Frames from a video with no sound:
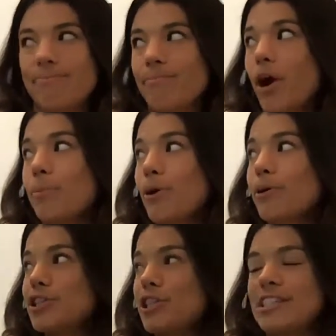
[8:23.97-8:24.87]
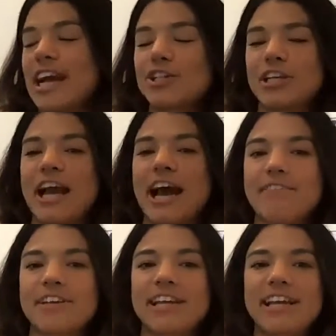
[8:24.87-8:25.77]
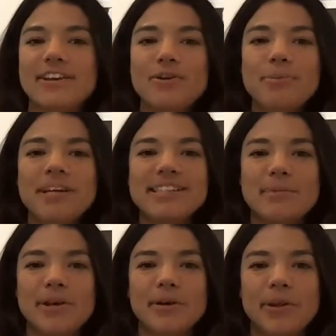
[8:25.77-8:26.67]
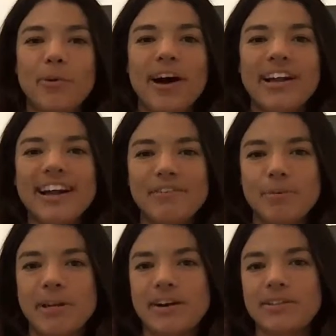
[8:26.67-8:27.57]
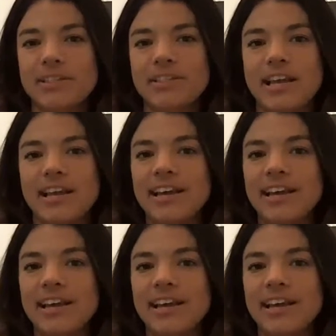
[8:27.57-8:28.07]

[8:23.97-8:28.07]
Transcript: our brokerage doesn't actually have any newbies. I'm the only one. Everybody else is like